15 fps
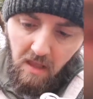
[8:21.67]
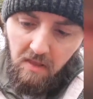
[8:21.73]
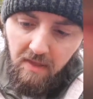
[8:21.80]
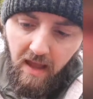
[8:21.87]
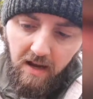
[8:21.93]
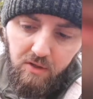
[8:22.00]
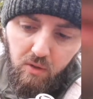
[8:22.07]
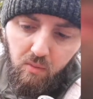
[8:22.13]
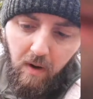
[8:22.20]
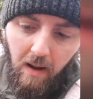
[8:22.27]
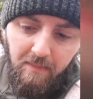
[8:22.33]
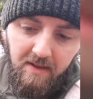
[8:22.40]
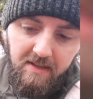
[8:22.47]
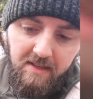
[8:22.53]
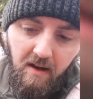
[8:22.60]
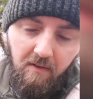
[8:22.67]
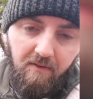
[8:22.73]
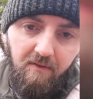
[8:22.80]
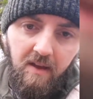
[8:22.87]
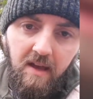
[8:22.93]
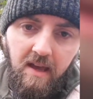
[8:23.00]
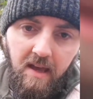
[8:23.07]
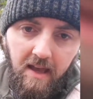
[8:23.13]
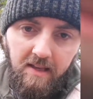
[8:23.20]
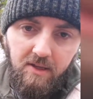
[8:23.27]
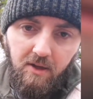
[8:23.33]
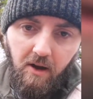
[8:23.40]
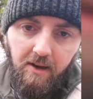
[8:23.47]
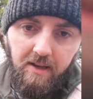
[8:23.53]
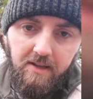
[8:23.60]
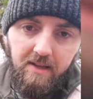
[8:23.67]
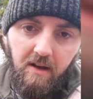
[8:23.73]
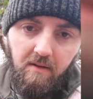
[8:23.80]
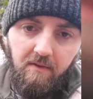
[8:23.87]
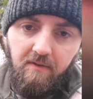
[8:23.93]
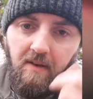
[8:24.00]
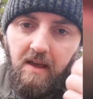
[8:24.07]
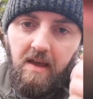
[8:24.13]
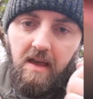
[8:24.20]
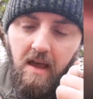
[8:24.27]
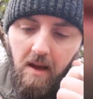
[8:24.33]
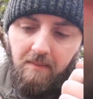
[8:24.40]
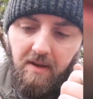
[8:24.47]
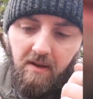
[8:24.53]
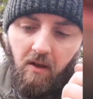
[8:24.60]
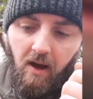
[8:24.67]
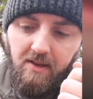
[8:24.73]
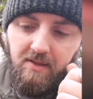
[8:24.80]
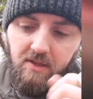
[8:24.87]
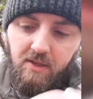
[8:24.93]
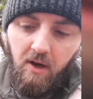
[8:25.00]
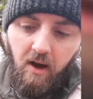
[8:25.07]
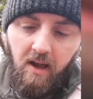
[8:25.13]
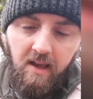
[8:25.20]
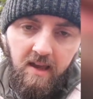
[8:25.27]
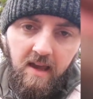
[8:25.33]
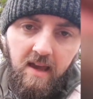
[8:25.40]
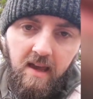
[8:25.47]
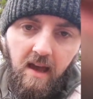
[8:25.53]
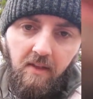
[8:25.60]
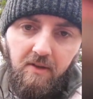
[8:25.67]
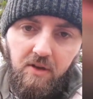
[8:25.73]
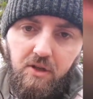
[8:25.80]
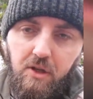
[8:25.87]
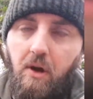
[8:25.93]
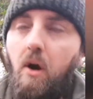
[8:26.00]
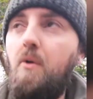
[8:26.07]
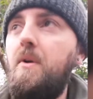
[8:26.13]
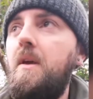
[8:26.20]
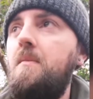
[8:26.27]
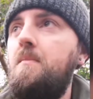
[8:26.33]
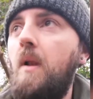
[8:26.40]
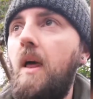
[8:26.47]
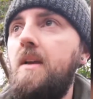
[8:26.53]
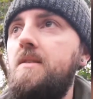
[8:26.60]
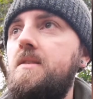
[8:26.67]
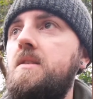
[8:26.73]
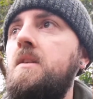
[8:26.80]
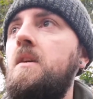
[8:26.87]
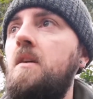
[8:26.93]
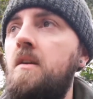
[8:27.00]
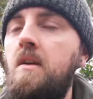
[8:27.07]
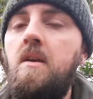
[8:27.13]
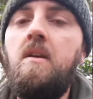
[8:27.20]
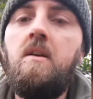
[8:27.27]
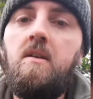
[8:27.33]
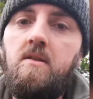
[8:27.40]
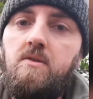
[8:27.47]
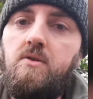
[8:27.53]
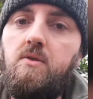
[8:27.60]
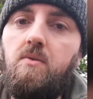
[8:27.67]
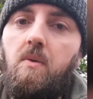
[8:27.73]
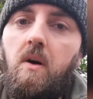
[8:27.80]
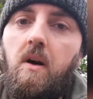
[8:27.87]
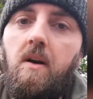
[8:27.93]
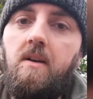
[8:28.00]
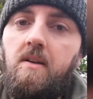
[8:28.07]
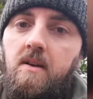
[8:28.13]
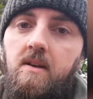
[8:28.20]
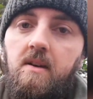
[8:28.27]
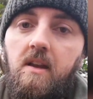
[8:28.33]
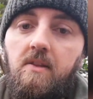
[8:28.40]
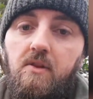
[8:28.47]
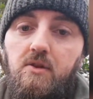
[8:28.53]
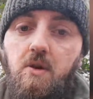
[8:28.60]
the actual wrap itself inside itself and be nice and tight, and this should hold it in place to get the